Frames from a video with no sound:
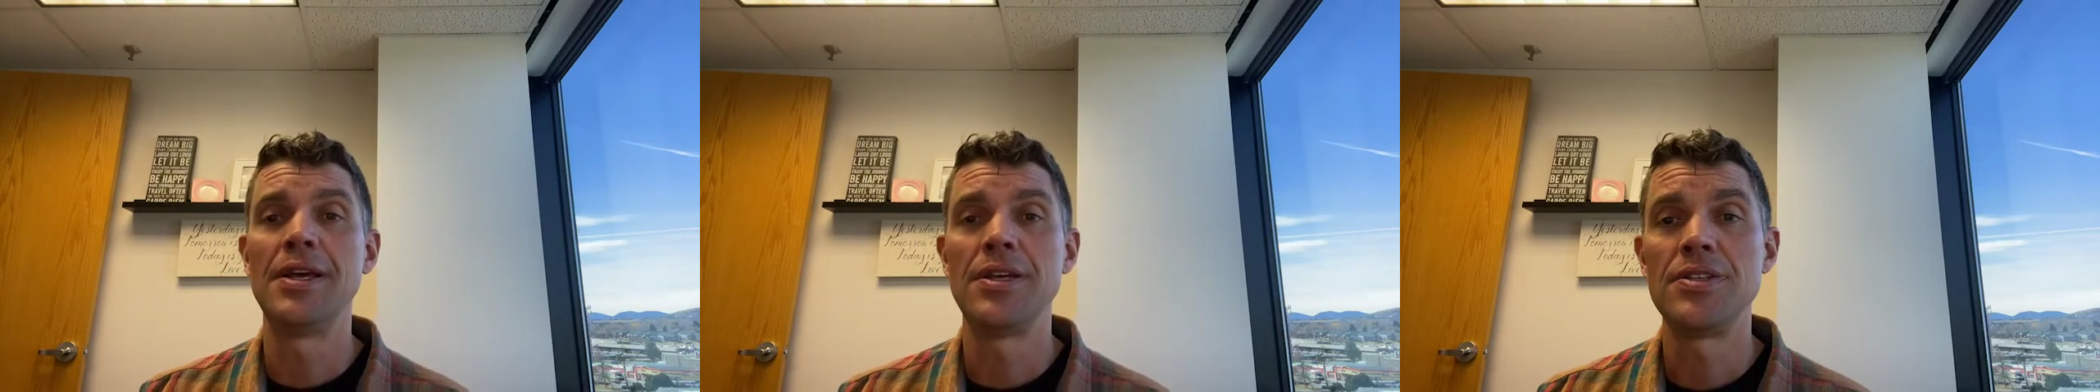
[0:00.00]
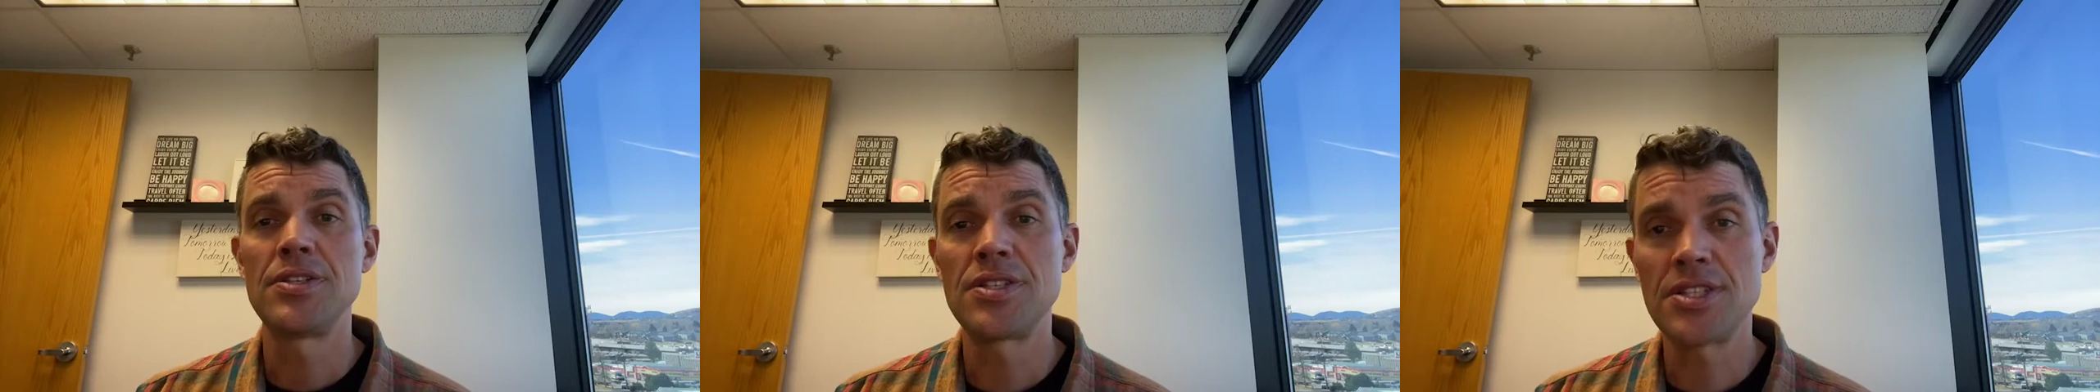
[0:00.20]

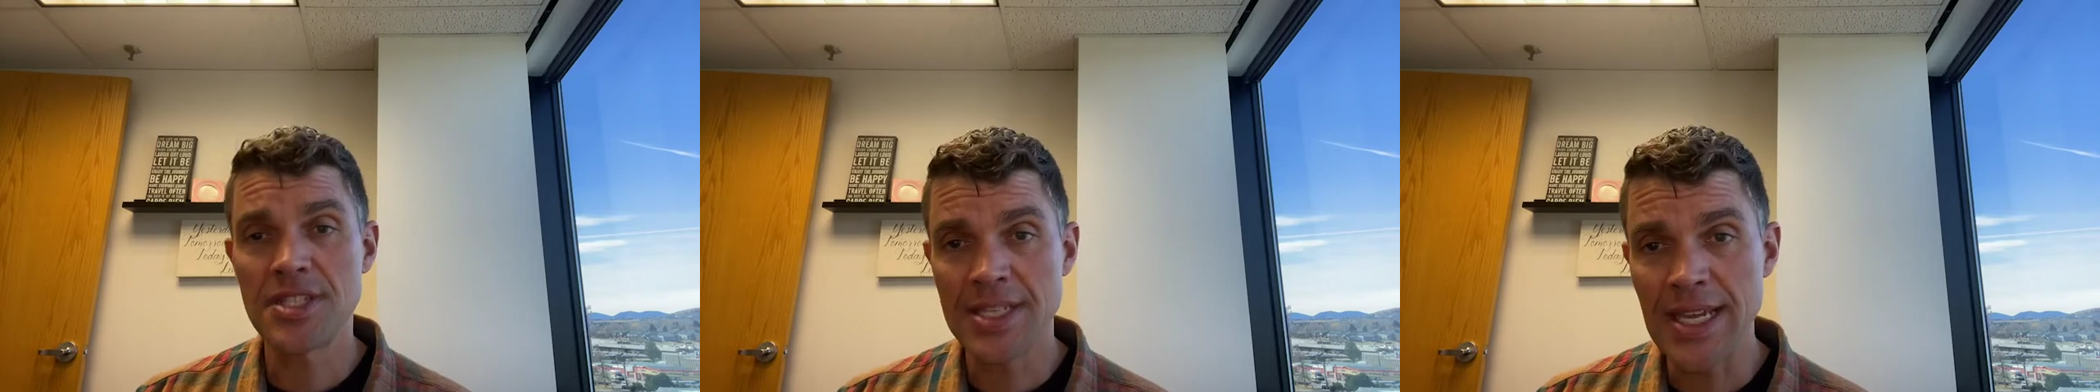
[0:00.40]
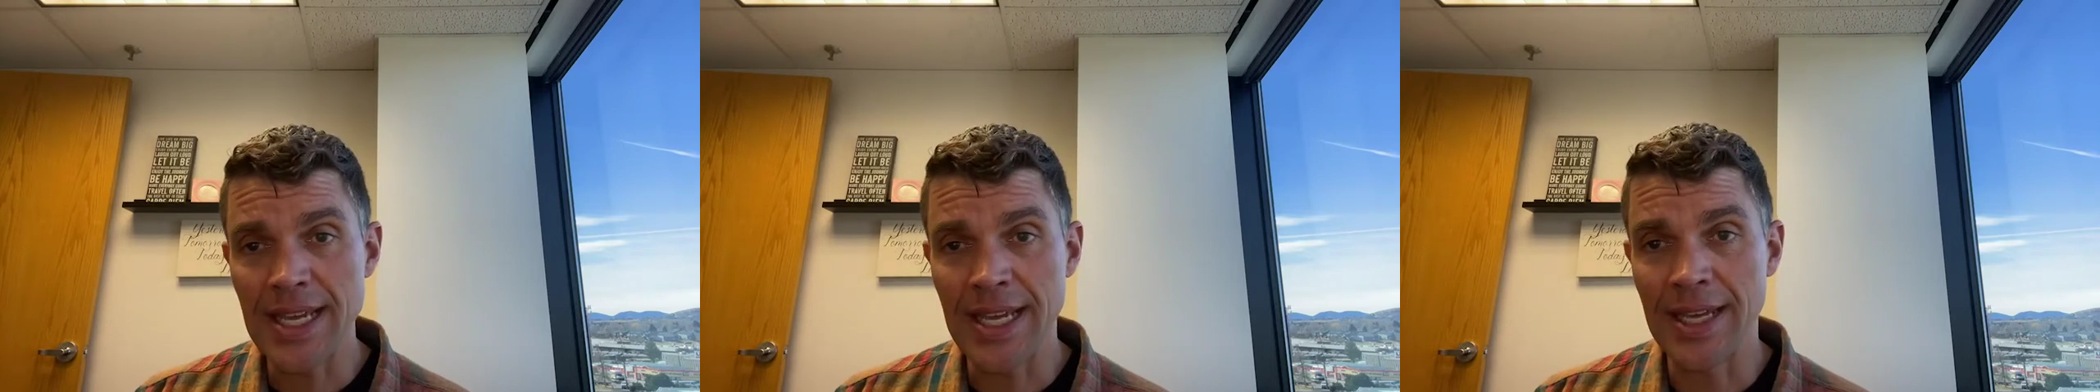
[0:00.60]

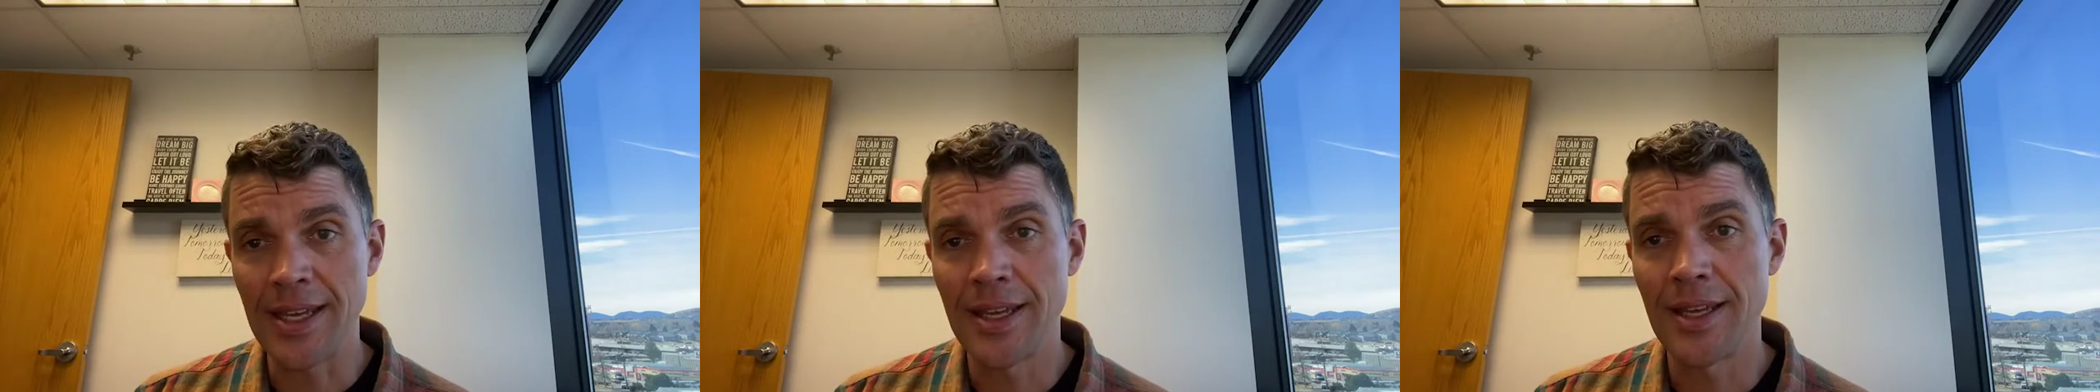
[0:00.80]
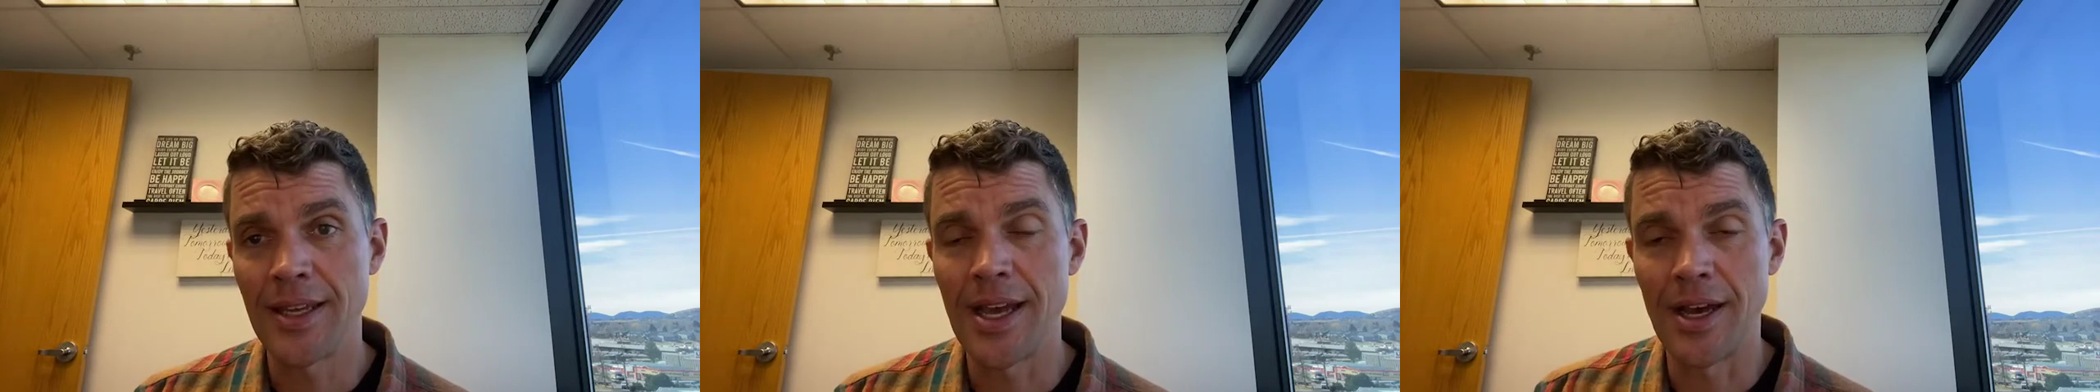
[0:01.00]

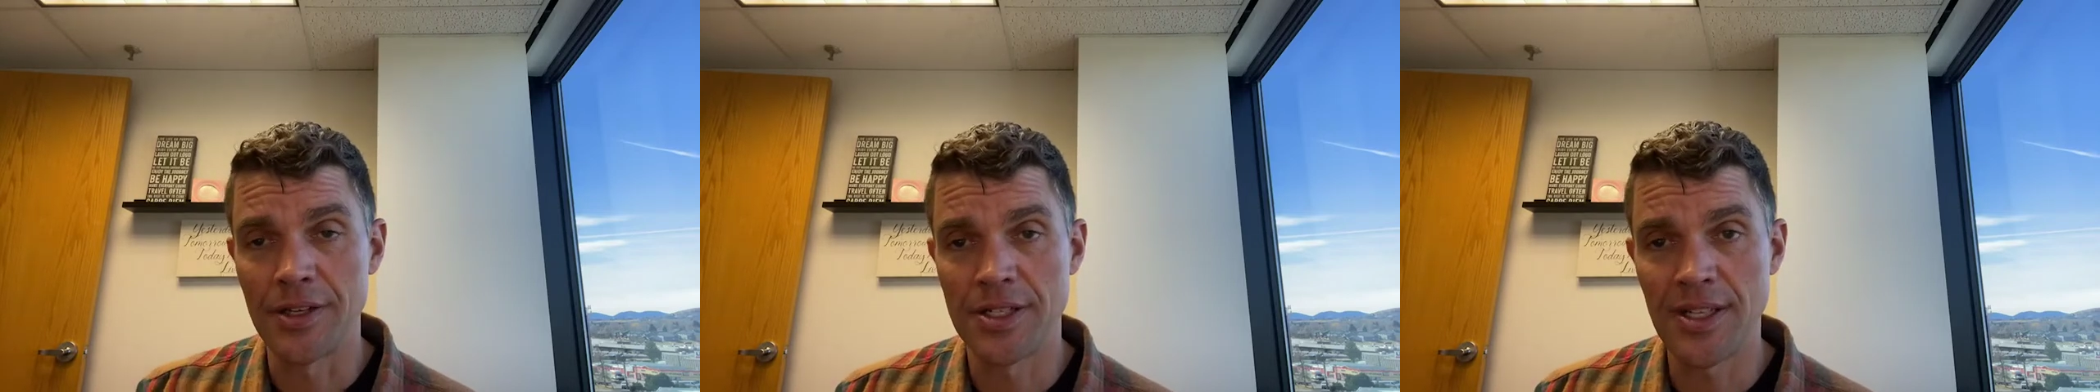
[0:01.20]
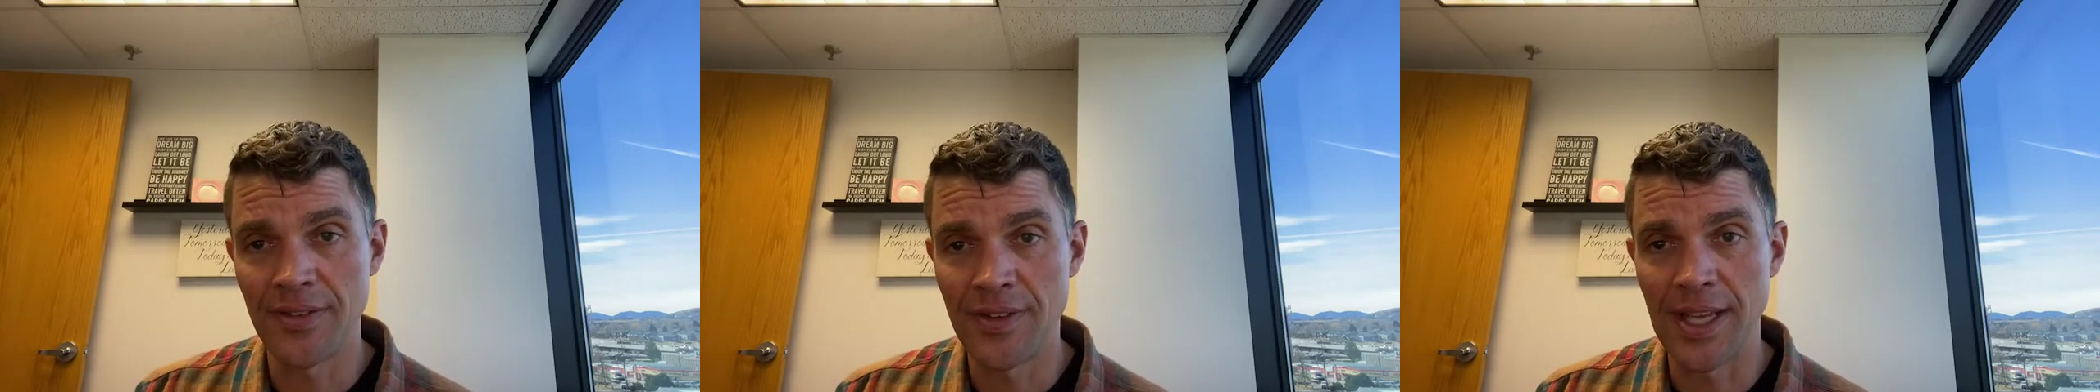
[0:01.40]

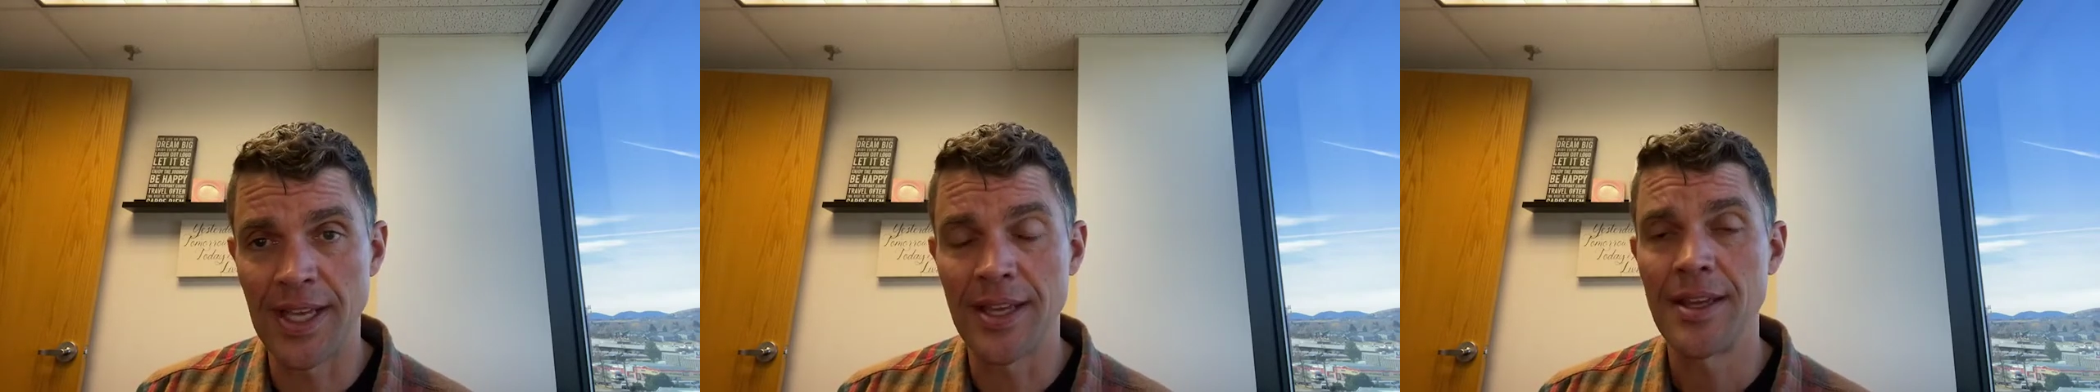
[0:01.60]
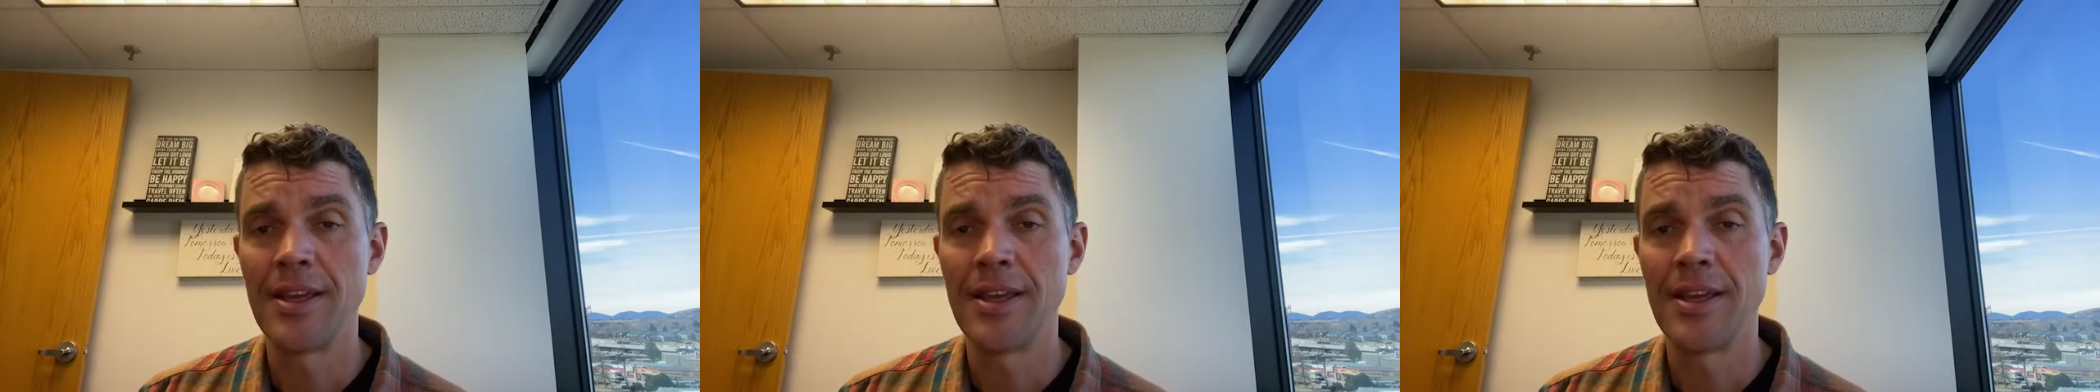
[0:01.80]
CLTV.